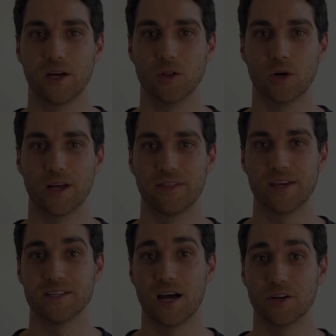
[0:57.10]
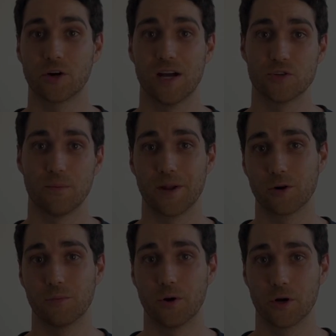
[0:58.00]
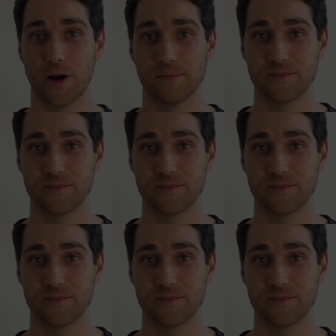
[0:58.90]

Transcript: a look at these undergraduate medical programs